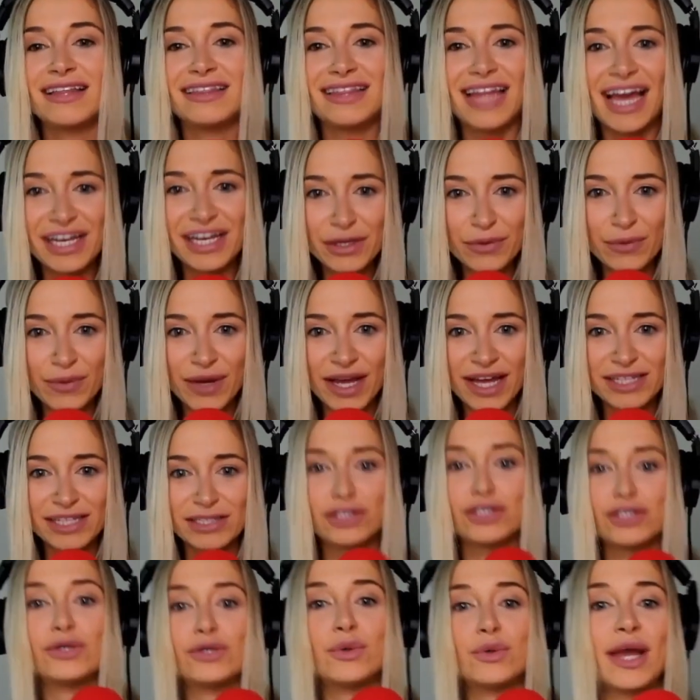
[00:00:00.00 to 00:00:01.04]
Then you
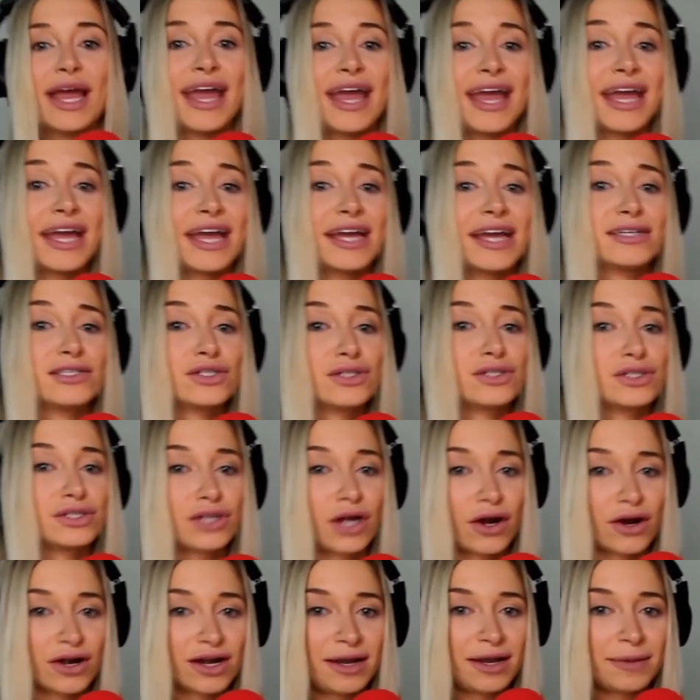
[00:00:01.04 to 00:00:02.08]
went to a
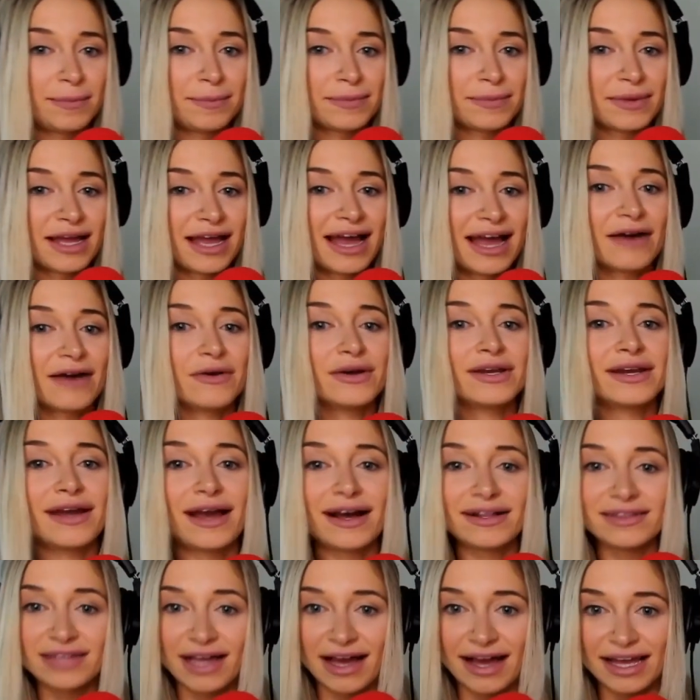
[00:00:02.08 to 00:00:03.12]
startup out in
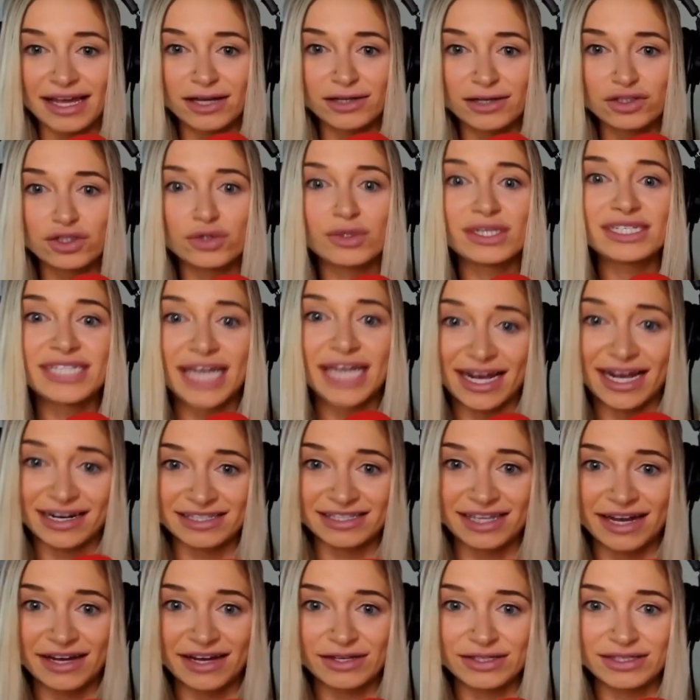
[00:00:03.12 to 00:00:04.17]
LA doing tech
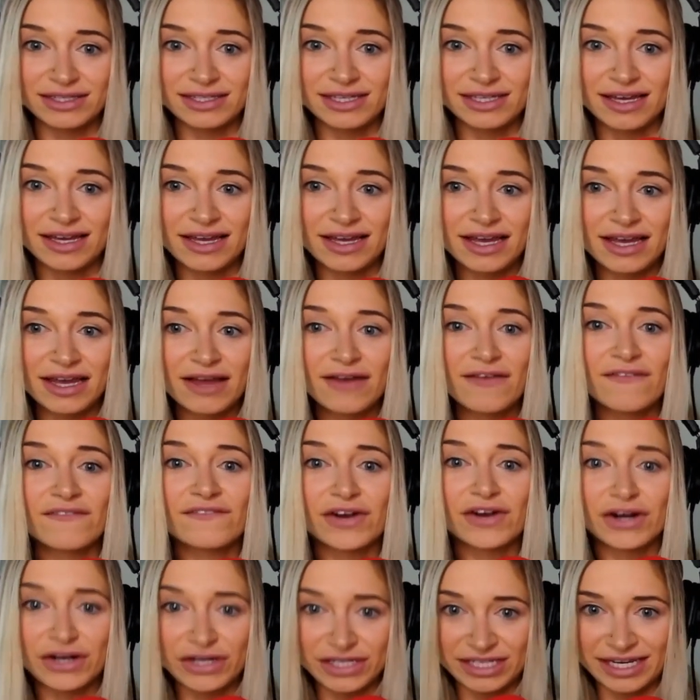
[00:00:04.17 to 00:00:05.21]
sales
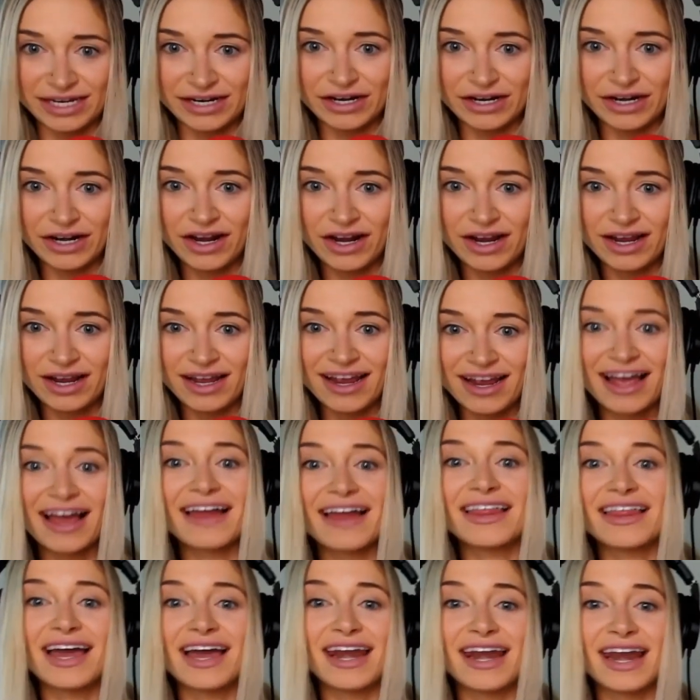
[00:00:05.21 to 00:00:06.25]
for a year.
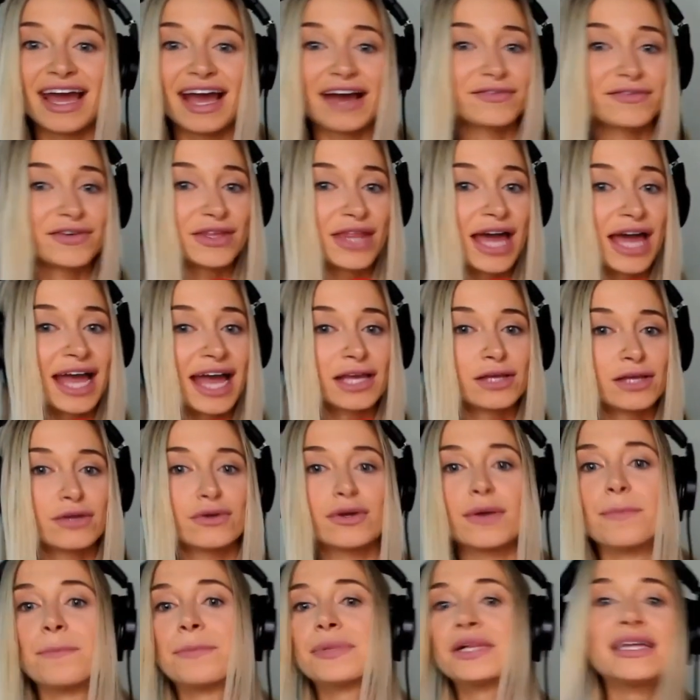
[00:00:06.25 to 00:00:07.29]
And then after that, you
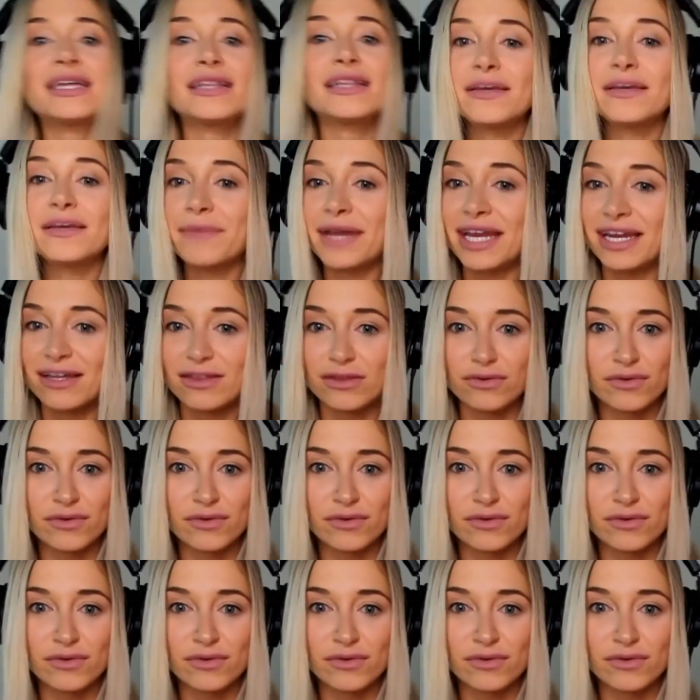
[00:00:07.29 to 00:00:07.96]
completely made a